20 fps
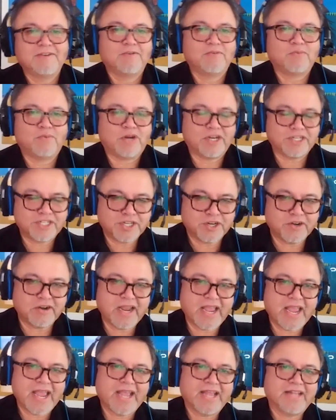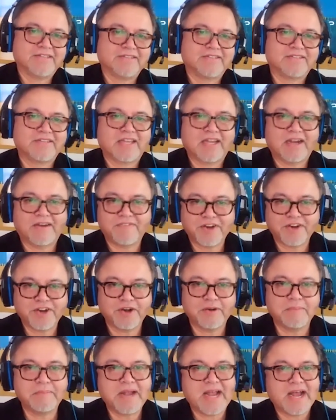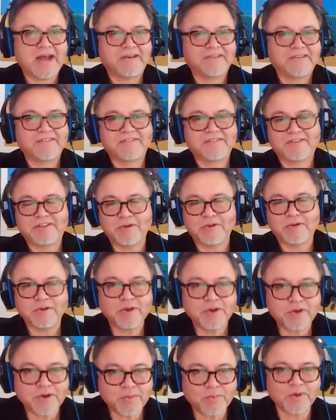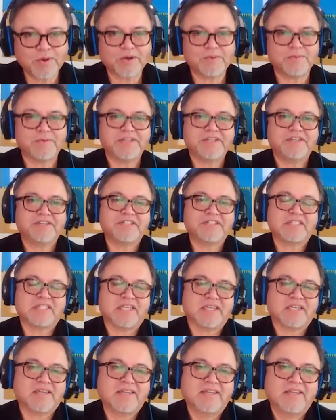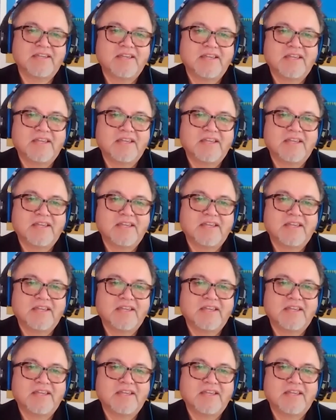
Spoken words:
Wash your hands, cover your mouth, don't go to work when you're sick.